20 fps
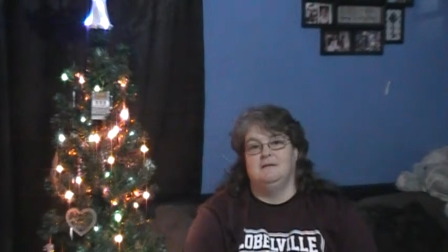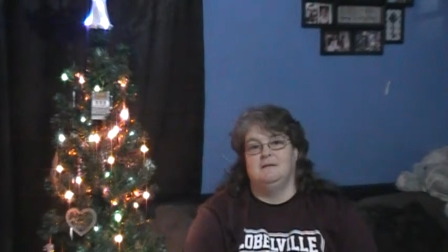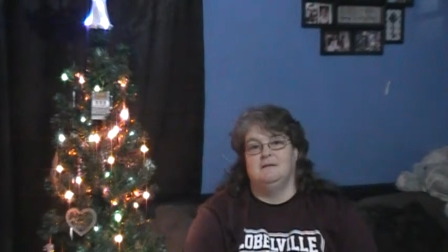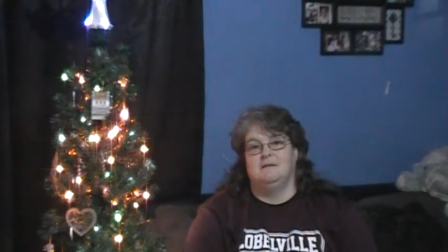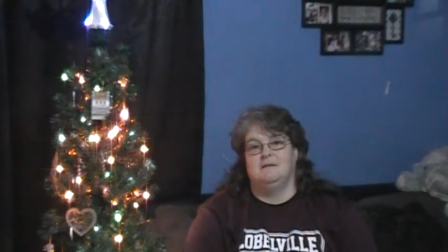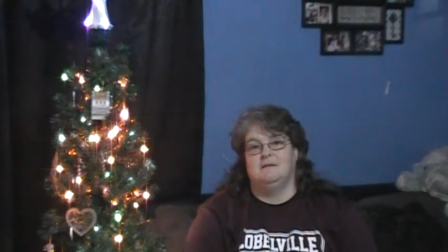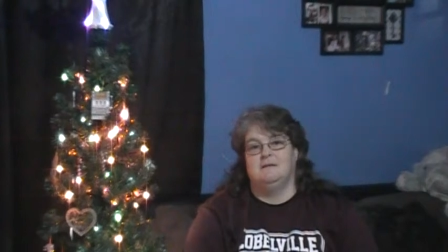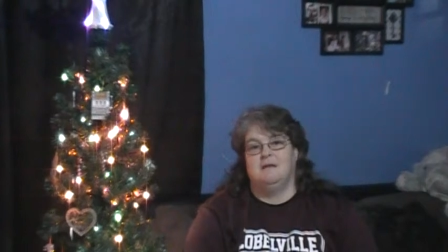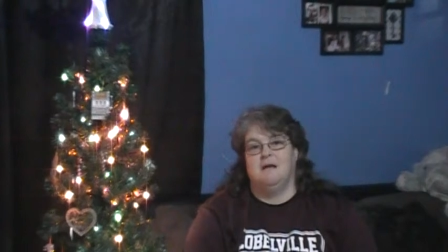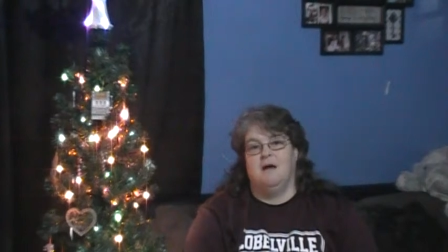
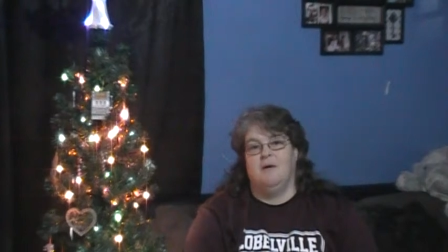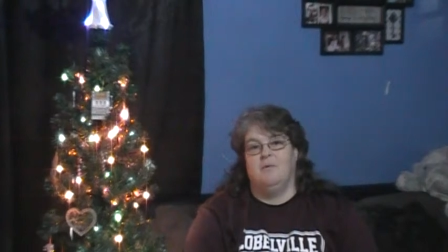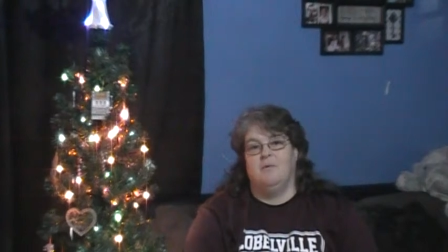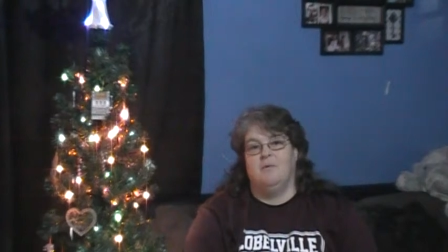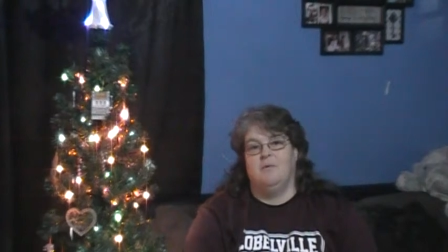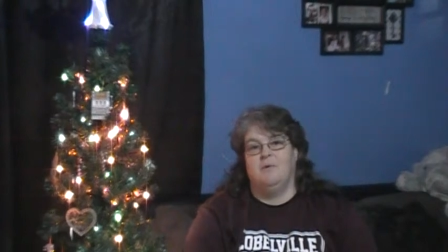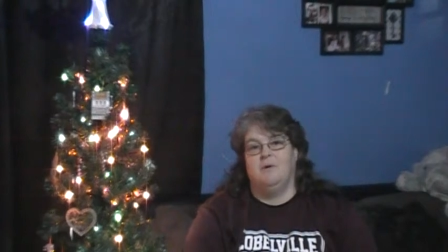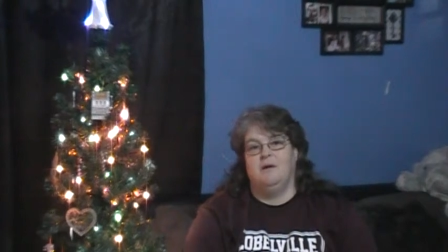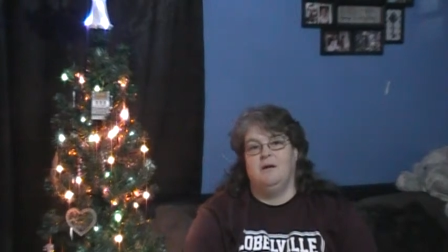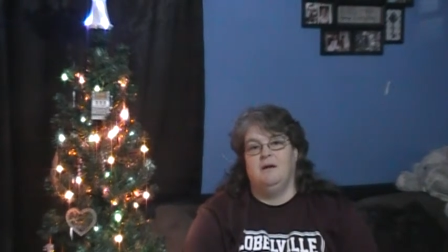It's a time
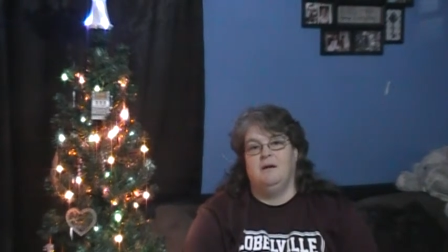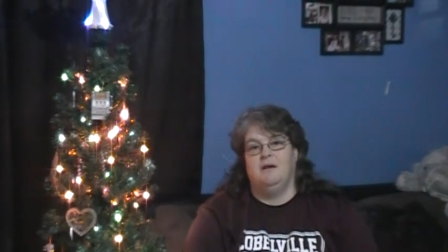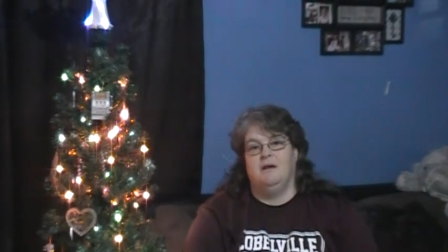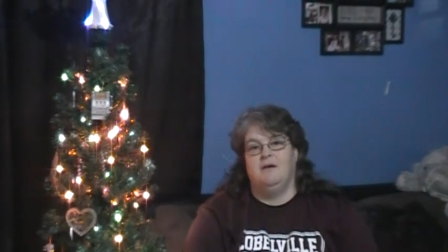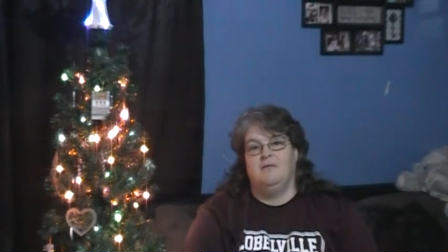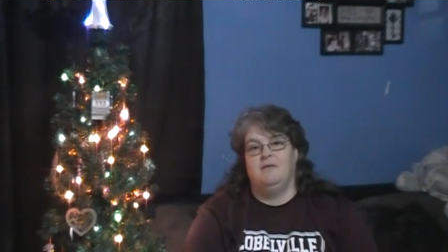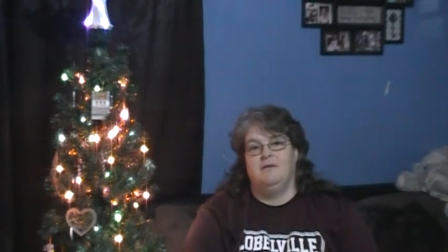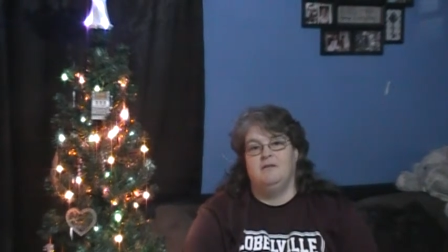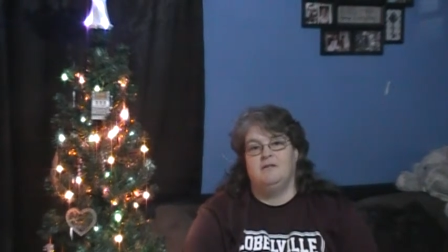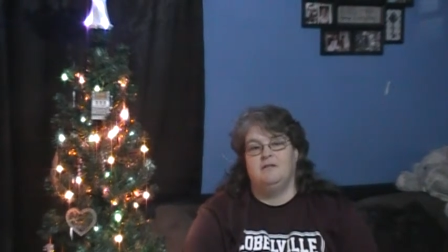where we
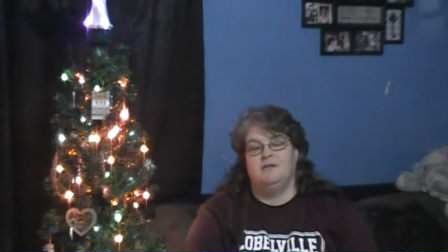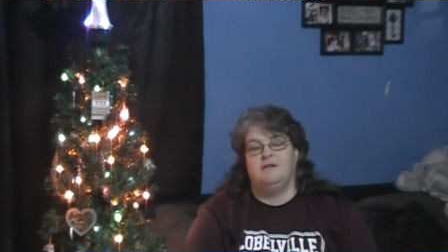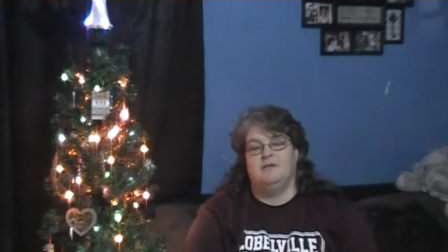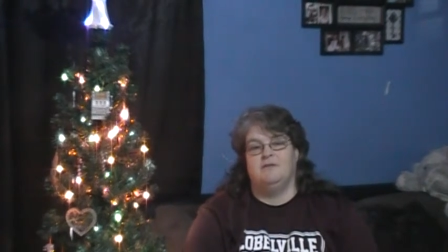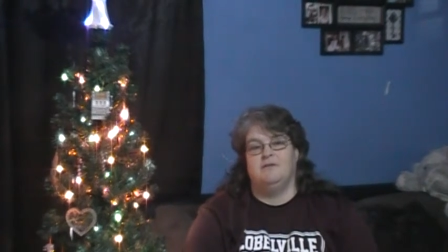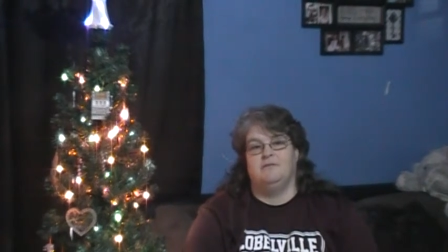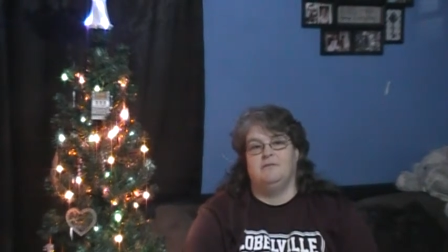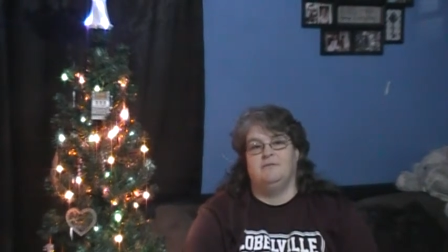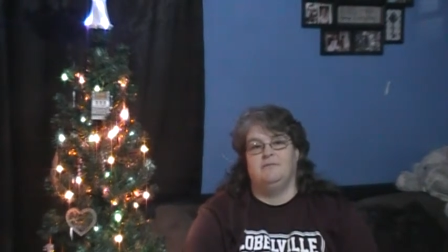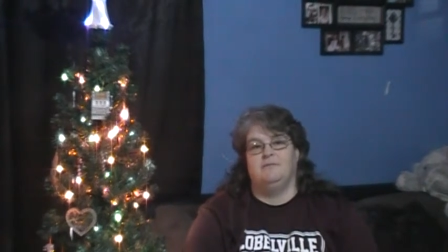love each
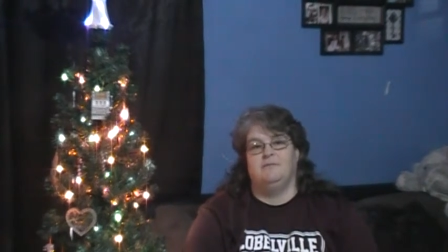other